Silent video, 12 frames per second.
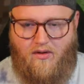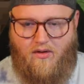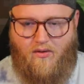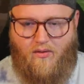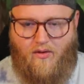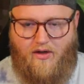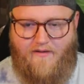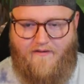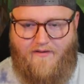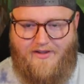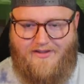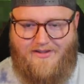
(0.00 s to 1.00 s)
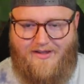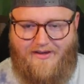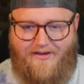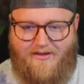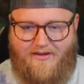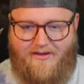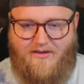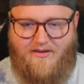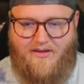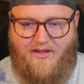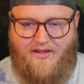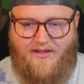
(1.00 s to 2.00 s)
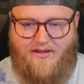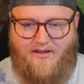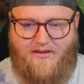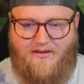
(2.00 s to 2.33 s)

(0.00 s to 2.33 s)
What if it's like hidden?